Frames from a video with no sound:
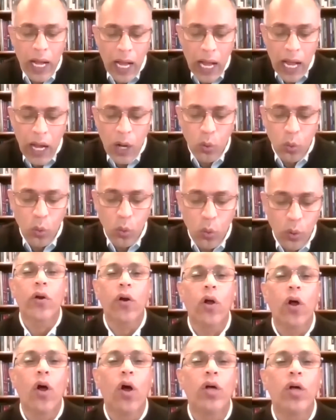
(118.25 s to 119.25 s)
How?
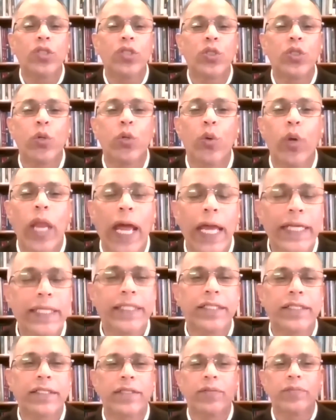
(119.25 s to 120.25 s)
Cross
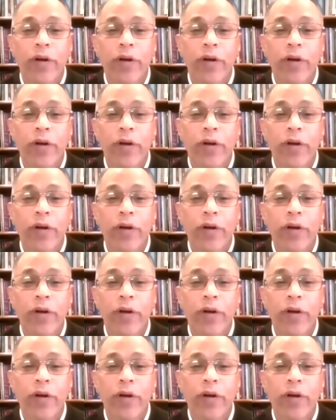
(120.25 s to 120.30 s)
unites,